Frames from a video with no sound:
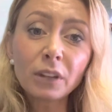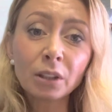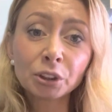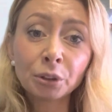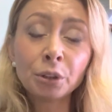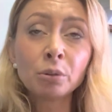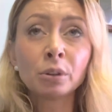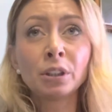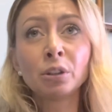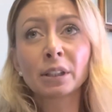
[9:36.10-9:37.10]
So
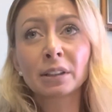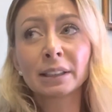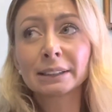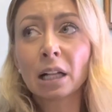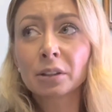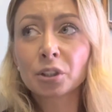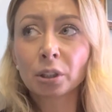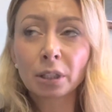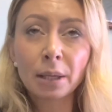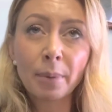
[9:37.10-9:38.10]
you can consult
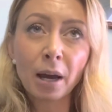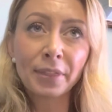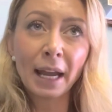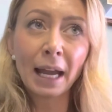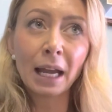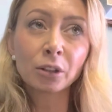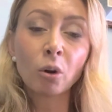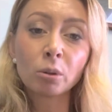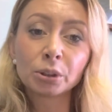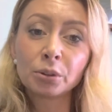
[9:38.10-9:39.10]
attorney about that.
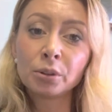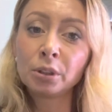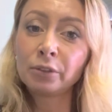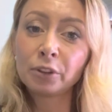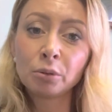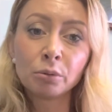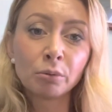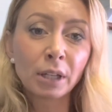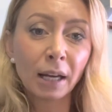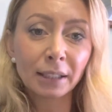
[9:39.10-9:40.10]
Also, if
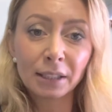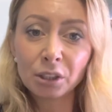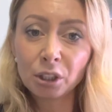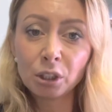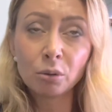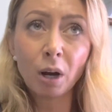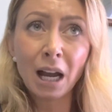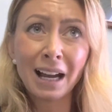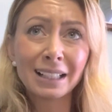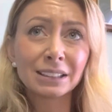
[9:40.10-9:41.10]
you got any
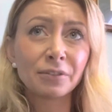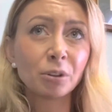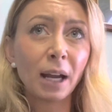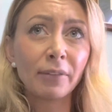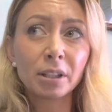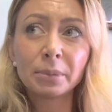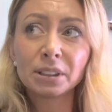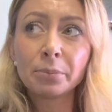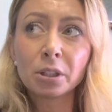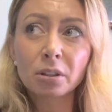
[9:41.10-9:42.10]
DUIs, if you have any
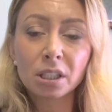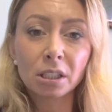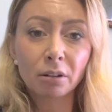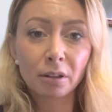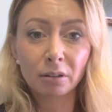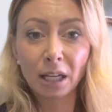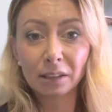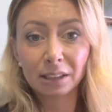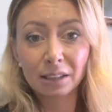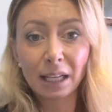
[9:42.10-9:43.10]
misdemeanors here in the
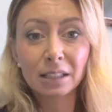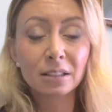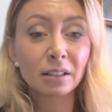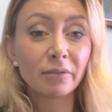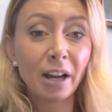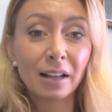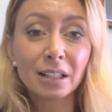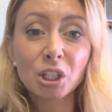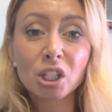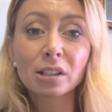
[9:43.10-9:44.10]
United States, little
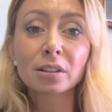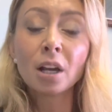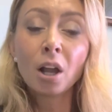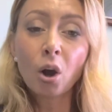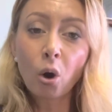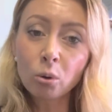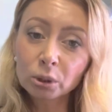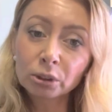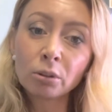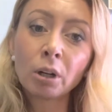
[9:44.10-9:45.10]
violations,
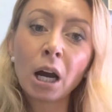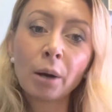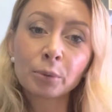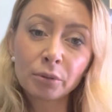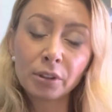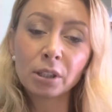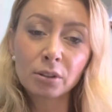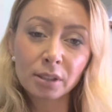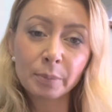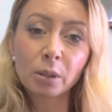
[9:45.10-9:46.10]
also good thing
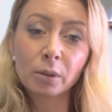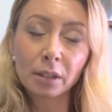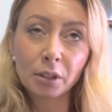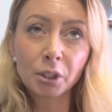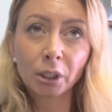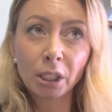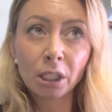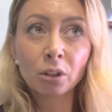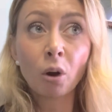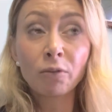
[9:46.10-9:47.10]
to speak with an attorney.
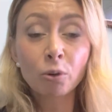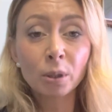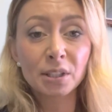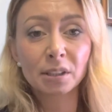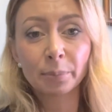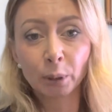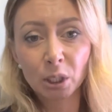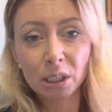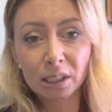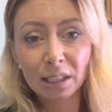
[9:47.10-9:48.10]
And of course, it's a
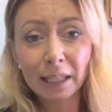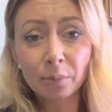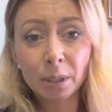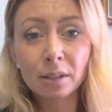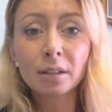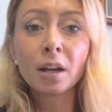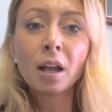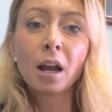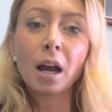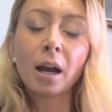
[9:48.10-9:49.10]
personal statement.
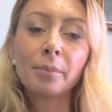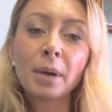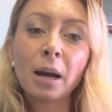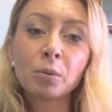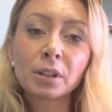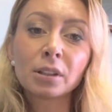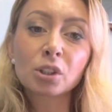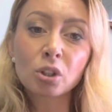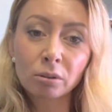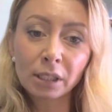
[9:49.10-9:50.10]
I would
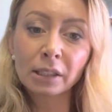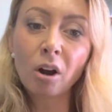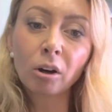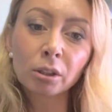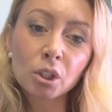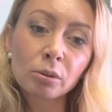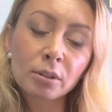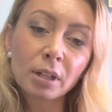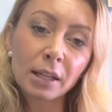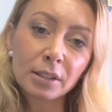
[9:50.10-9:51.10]
strongly encourage you
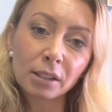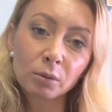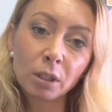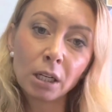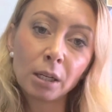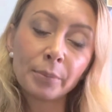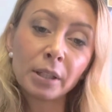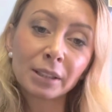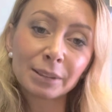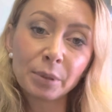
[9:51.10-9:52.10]
to contact
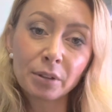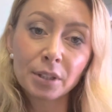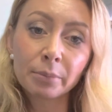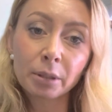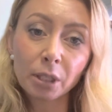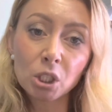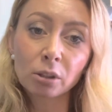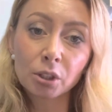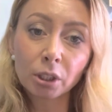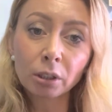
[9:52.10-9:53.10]
an experienced
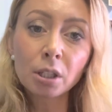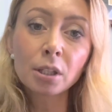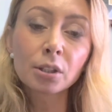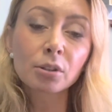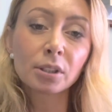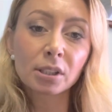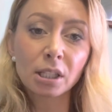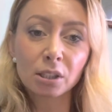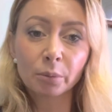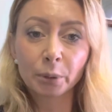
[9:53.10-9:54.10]
immigration attorney to
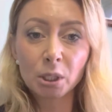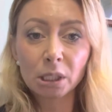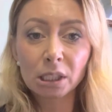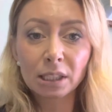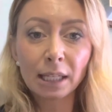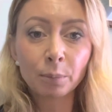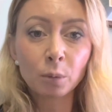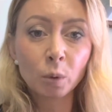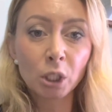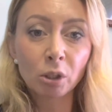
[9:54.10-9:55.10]
discuss your personal
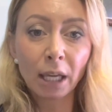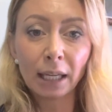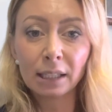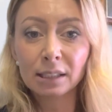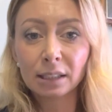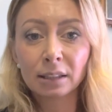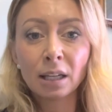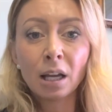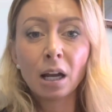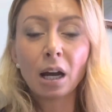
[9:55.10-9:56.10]
statement with your case, and
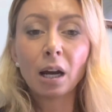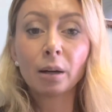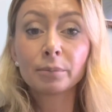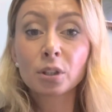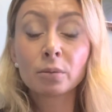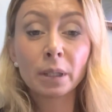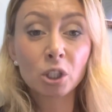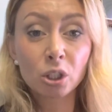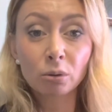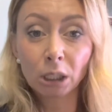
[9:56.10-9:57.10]
to make
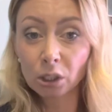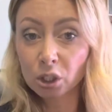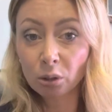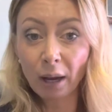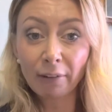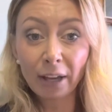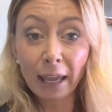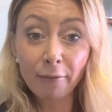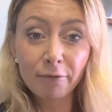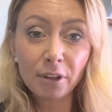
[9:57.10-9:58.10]
sure that you have
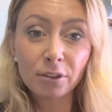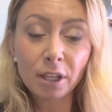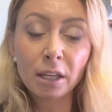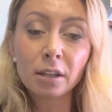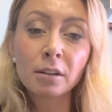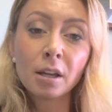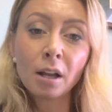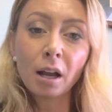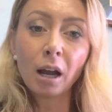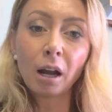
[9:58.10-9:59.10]
everything
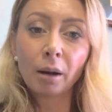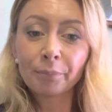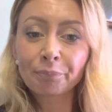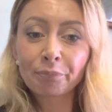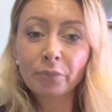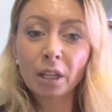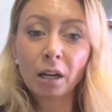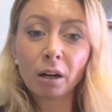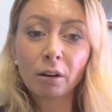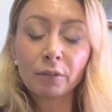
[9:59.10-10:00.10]

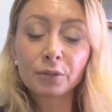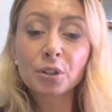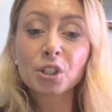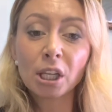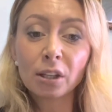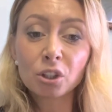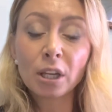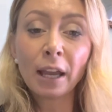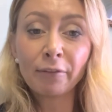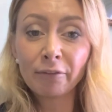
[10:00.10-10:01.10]
to change
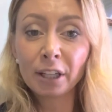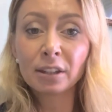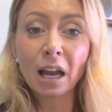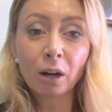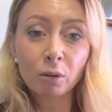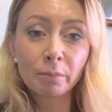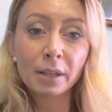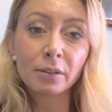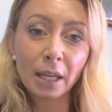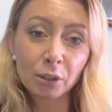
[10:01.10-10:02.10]
every
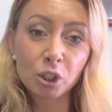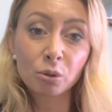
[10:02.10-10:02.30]
document that you